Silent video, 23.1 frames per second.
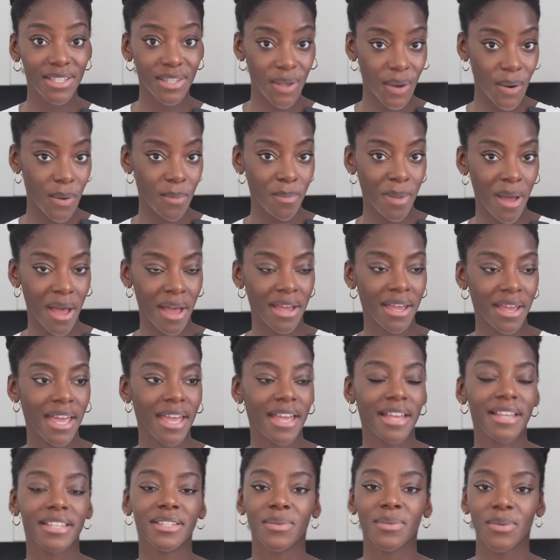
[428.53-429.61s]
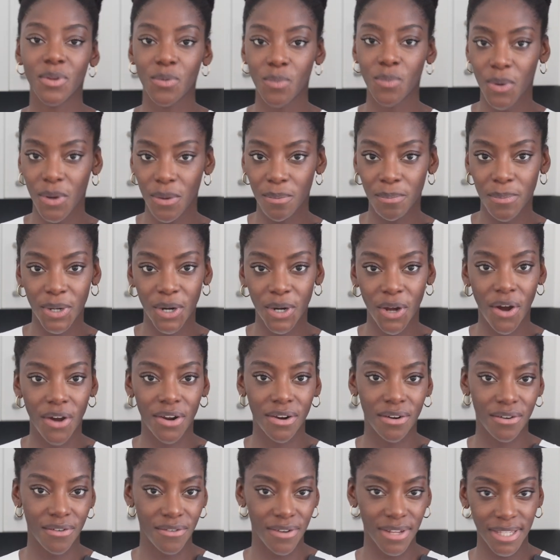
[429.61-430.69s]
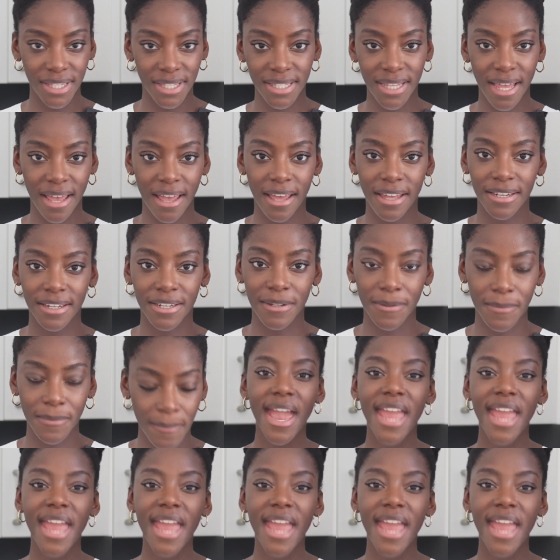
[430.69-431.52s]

the oat pancakes, when you put in banana instead.